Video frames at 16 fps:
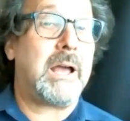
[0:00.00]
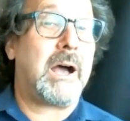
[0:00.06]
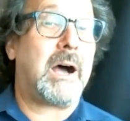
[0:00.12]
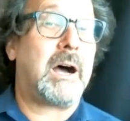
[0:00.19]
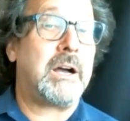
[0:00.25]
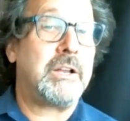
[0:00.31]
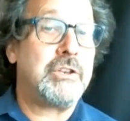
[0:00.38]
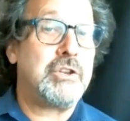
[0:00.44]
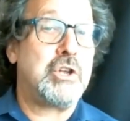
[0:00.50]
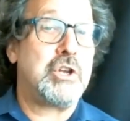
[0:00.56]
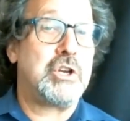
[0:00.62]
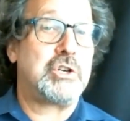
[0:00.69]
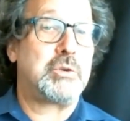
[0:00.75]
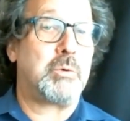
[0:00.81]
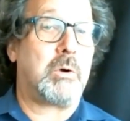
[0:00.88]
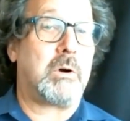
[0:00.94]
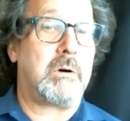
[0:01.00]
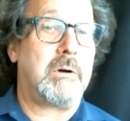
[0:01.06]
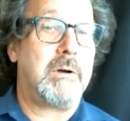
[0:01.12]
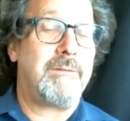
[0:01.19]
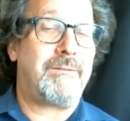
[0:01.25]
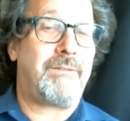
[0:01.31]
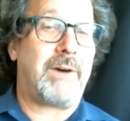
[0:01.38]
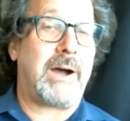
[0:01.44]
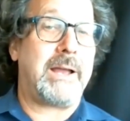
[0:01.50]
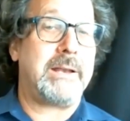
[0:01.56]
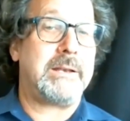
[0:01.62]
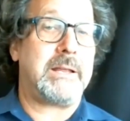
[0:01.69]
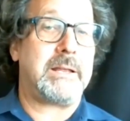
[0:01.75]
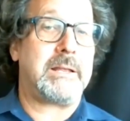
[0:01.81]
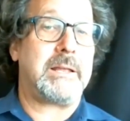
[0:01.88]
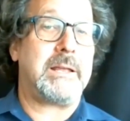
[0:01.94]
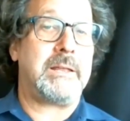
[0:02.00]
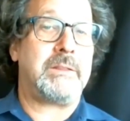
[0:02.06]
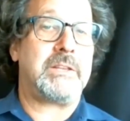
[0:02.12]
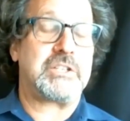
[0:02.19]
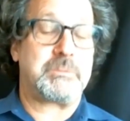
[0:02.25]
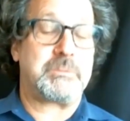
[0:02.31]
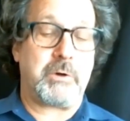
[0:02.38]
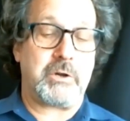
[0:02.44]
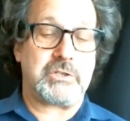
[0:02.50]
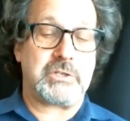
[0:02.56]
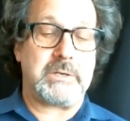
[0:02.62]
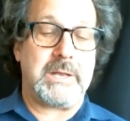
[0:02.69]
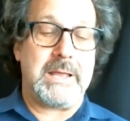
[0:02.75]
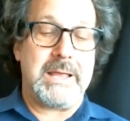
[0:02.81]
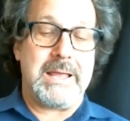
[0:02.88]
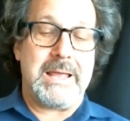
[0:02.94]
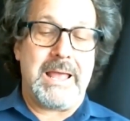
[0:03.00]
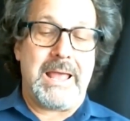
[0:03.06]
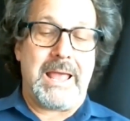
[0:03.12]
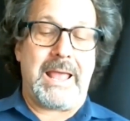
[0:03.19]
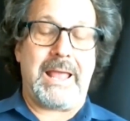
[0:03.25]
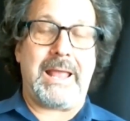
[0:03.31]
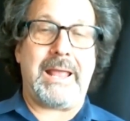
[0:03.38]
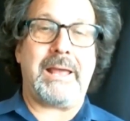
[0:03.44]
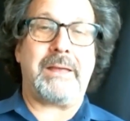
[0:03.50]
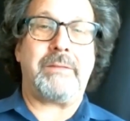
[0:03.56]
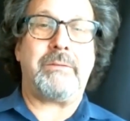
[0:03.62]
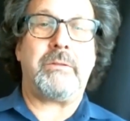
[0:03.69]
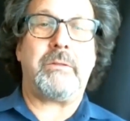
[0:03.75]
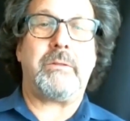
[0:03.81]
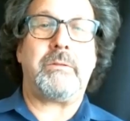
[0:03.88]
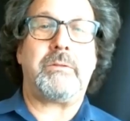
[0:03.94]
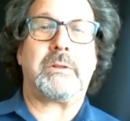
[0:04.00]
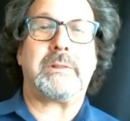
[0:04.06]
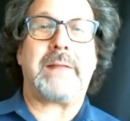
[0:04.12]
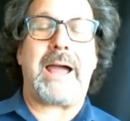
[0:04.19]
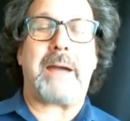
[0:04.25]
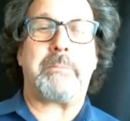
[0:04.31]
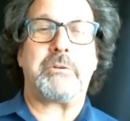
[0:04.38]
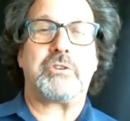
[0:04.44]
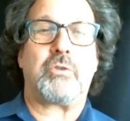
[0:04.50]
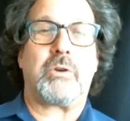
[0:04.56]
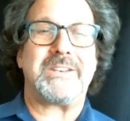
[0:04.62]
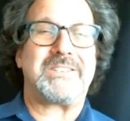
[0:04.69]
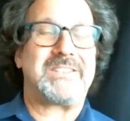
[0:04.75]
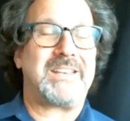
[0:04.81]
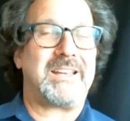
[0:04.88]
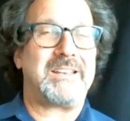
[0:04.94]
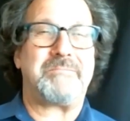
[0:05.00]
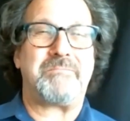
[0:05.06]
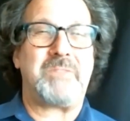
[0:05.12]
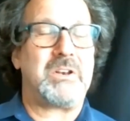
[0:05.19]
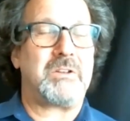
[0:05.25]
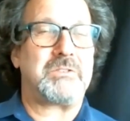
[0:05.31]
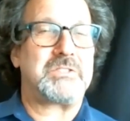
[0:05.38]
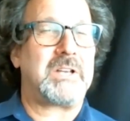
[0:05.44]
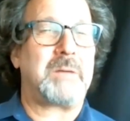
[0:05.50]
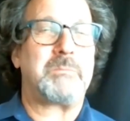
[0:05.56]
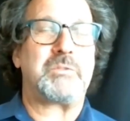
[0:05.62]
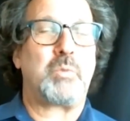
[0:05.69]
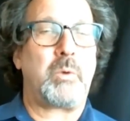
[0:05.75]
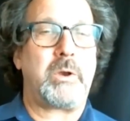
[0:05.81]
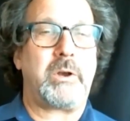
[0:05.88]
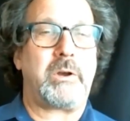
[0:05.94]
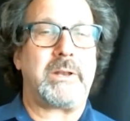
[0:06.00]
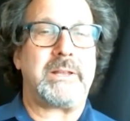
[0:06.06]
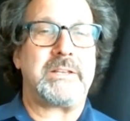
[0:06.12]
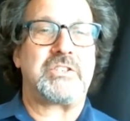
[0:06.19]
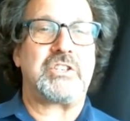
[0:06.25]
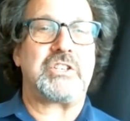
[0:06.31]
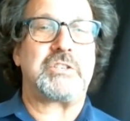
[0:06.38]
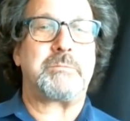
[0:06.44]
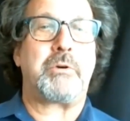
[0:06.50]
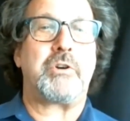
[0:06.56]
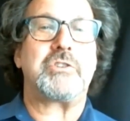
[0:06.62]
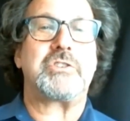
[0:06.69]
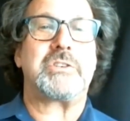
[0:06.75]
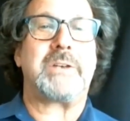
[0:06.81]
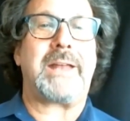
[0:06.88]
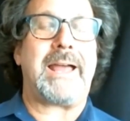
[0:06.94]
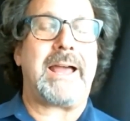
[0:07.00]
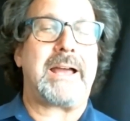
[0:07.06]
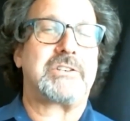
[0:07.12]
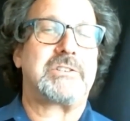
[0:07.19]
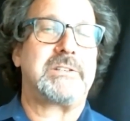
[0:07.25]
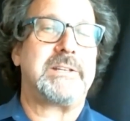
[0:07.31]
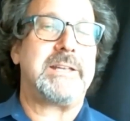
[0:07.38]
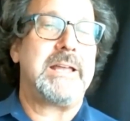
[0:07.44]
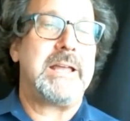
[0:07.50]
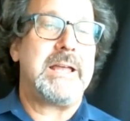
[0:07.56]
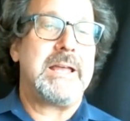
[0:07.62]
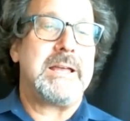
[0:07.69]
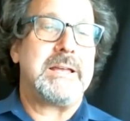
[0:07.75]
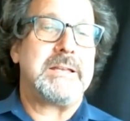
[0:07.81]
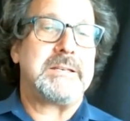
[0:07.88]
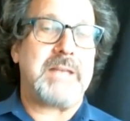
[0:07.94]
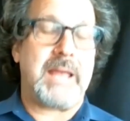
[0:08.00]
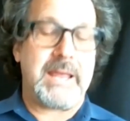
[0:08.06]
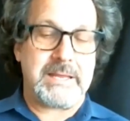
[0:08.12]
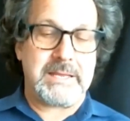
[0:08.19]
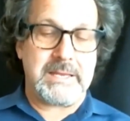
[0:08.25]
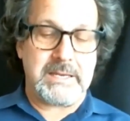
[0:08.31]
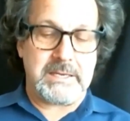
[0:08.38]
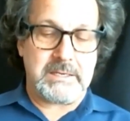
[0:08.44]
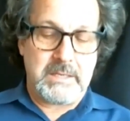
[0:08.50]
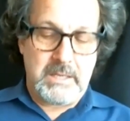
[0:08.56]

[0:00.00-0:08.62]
unusual finding in this person. And the laboratory said, you know, something's weird. Is this person actually taking